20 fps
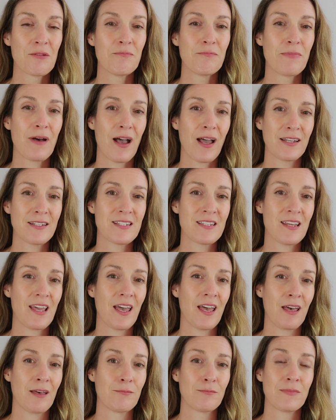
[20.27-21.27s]
but
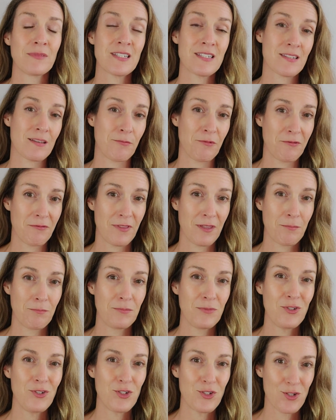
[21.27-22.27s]
some of them
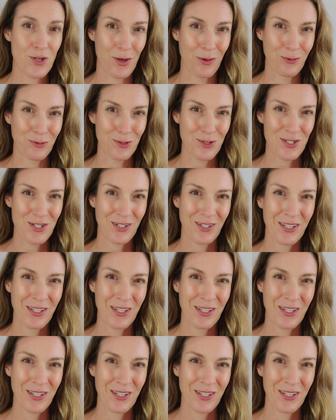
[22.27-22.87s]
don't.